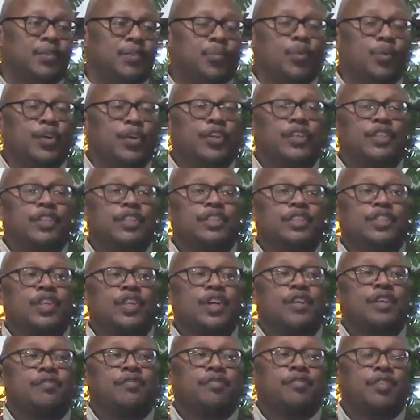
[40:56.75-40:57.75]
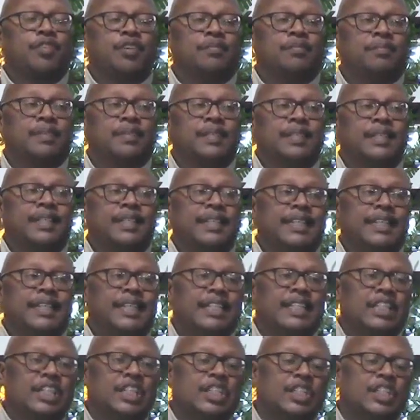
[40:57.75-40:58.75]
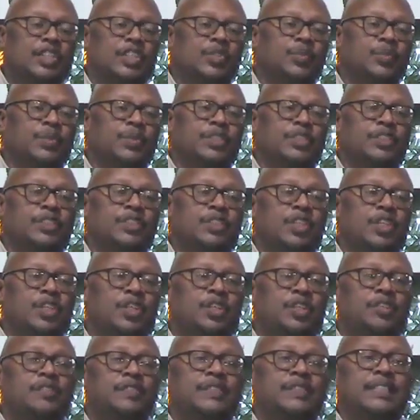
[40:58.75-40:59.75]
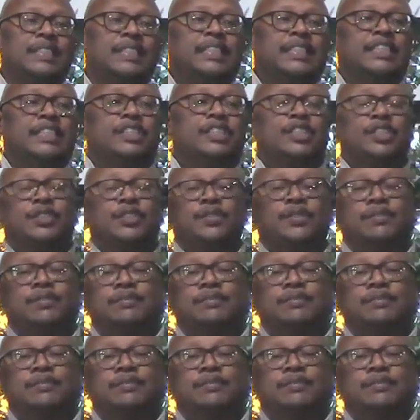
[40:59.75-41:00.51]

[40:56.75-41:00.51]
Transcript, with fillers: Where did it start from? An unresolved issue.